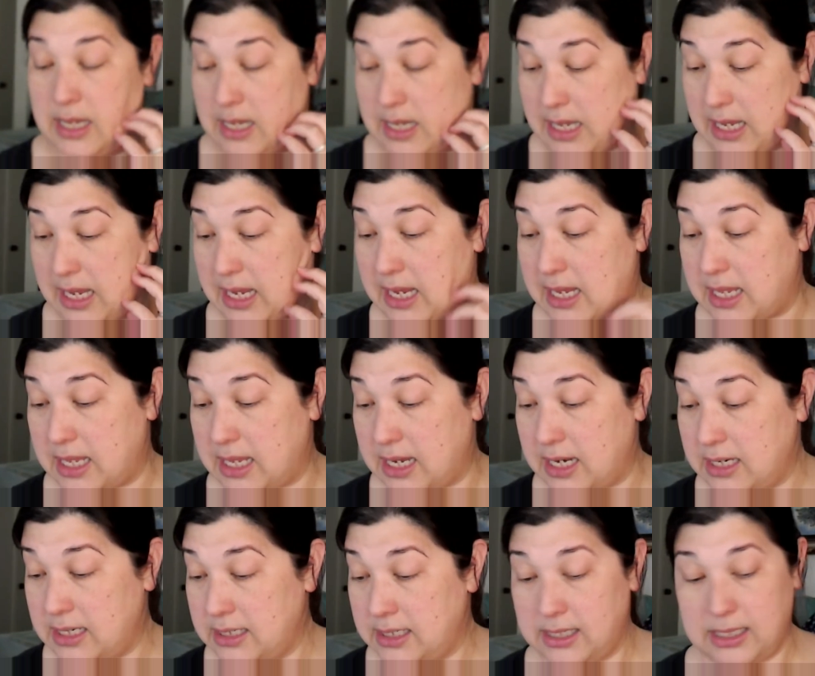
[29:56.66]

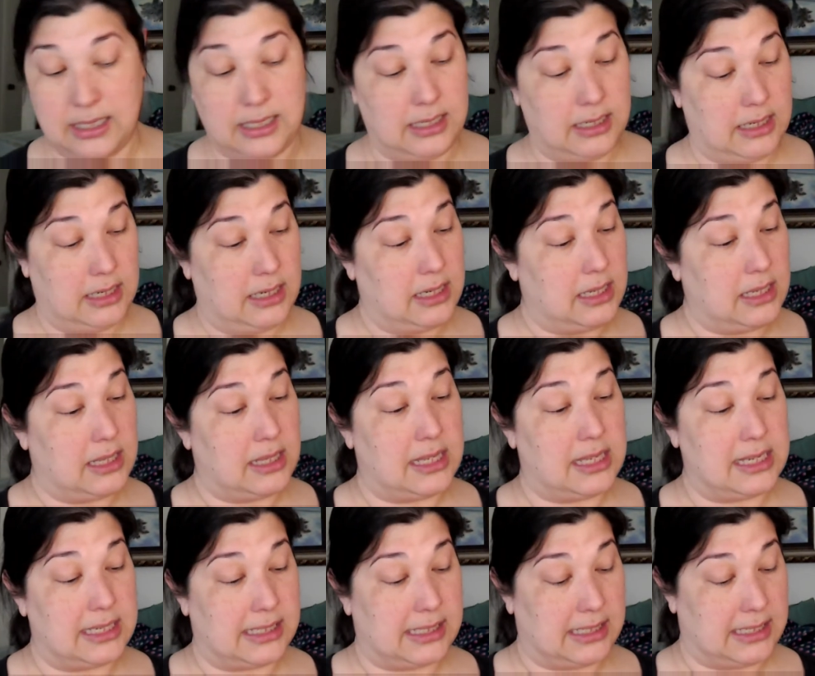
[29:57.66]
and
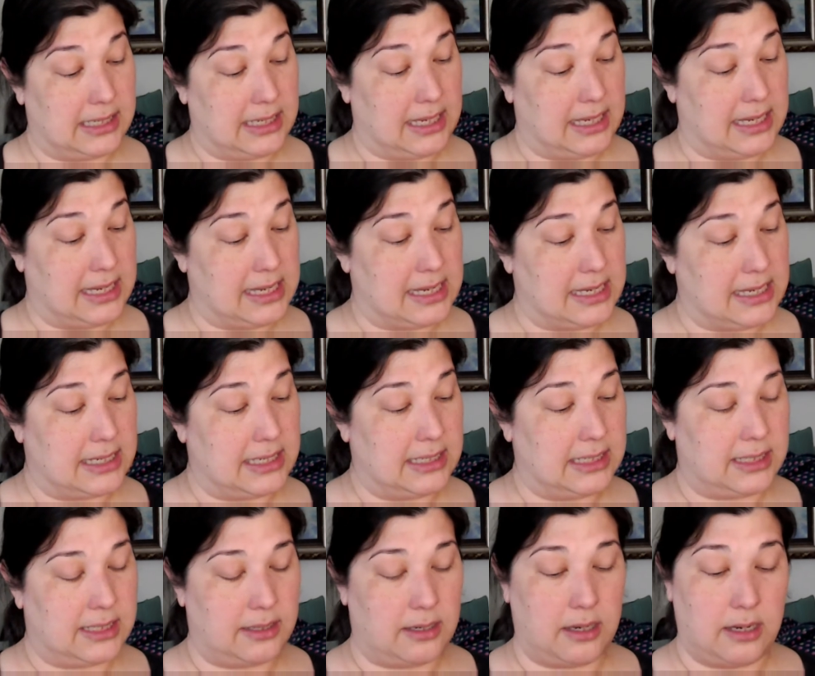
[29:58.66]
this
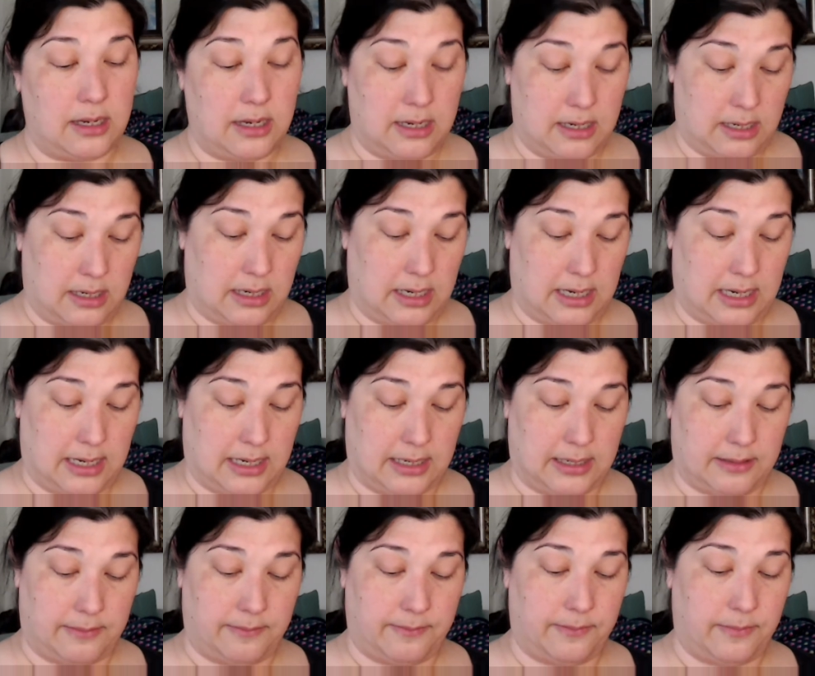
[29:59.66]
is, um,
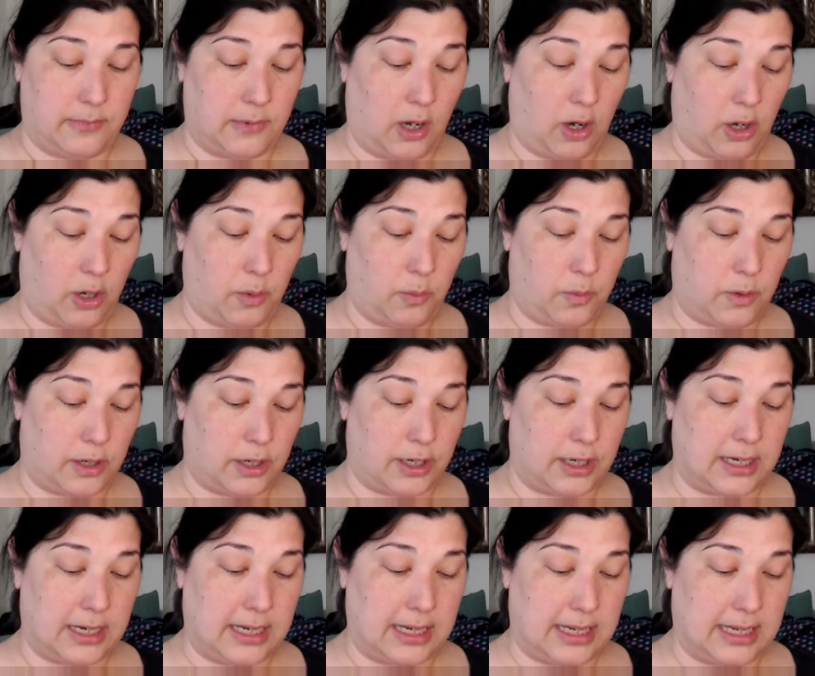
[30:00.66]
the artwork
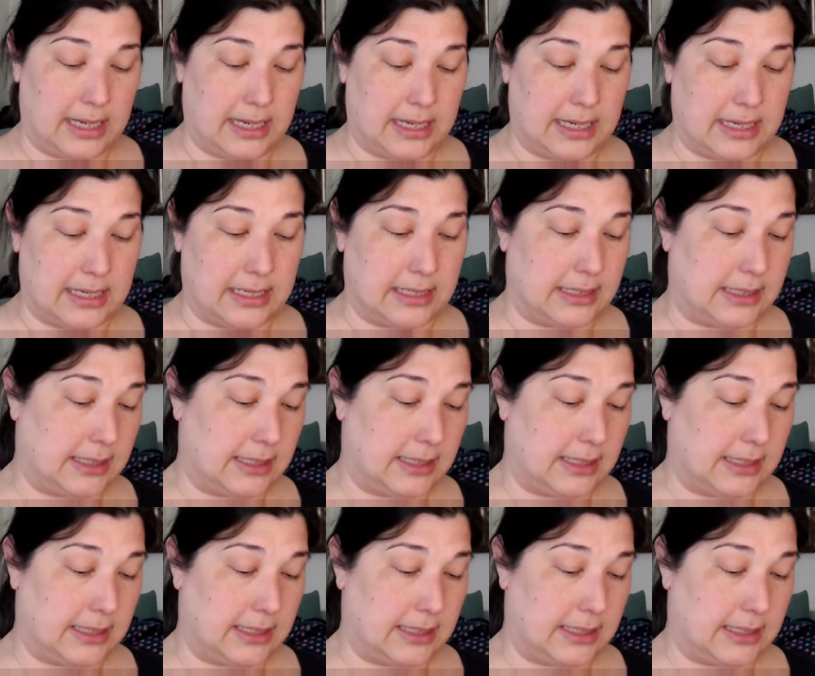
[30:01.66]
is,